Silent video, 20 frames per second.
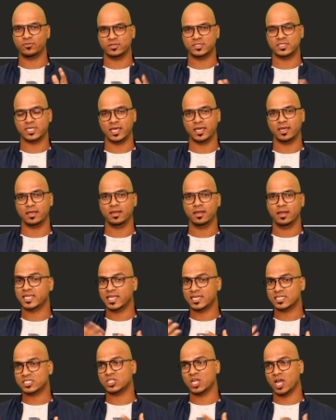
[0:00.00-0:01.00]
to say
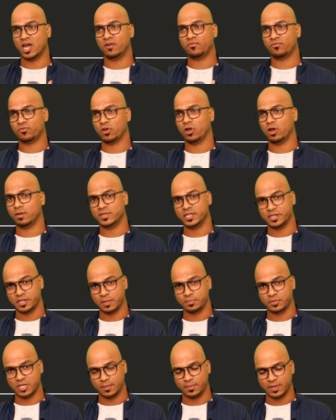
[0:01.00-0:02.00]
select star from the
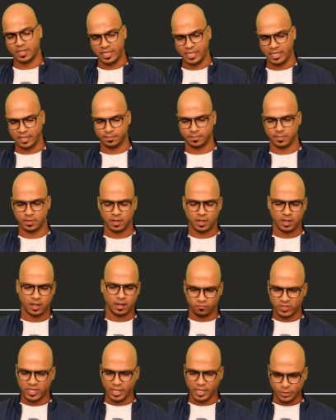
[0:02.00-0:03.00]
table name.
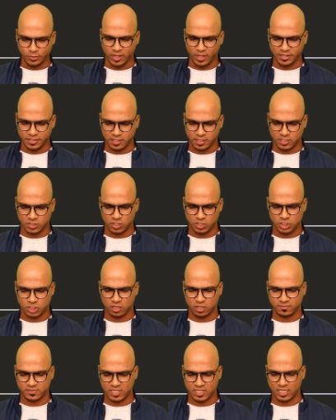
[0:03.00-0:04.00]
We can do that here. So
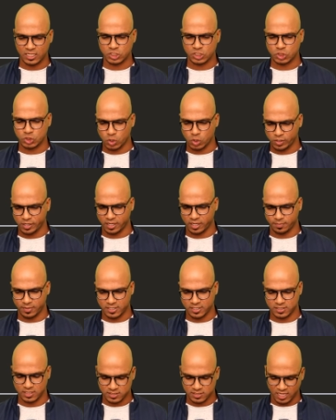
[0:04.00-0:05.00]
instead of saying show
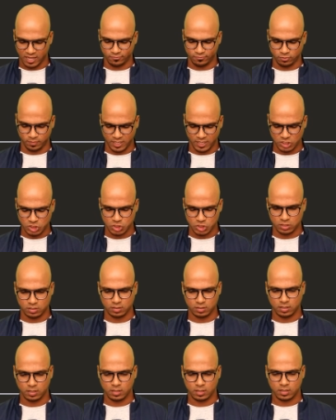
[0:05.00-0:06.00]
databases, I have to
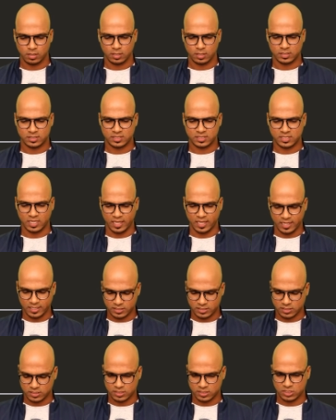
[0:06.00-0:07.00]
mention
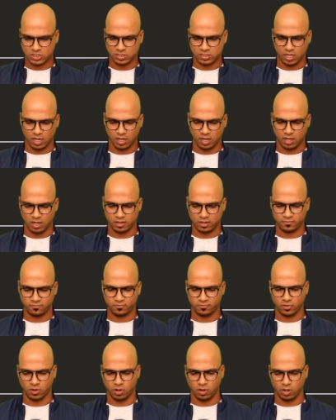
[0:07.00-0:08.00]
select star
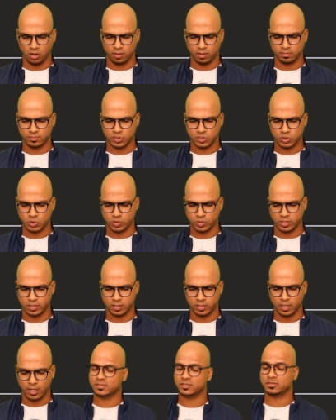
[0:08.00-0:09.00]
from
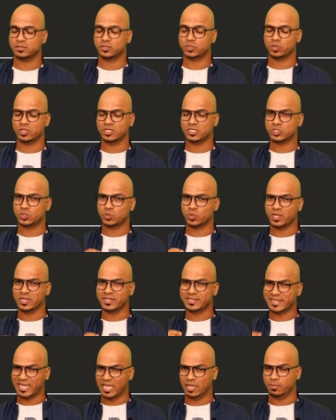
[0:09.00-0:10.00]
student. So this
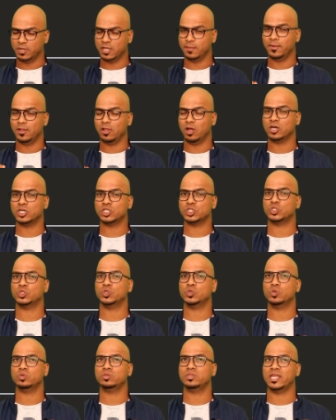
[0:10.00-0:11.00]
student table belongs
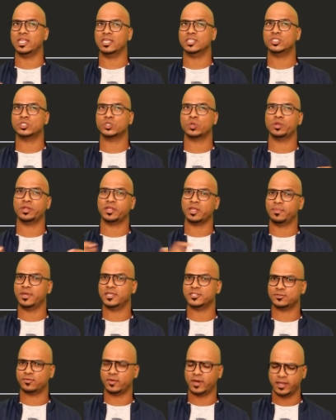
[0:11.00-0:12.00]
to Telusko
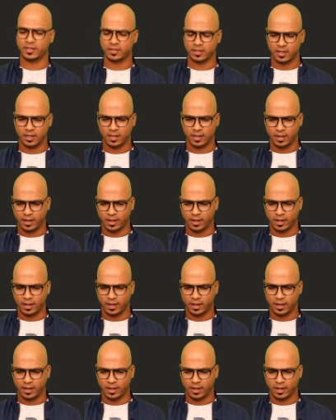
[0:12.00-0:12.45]
database, right?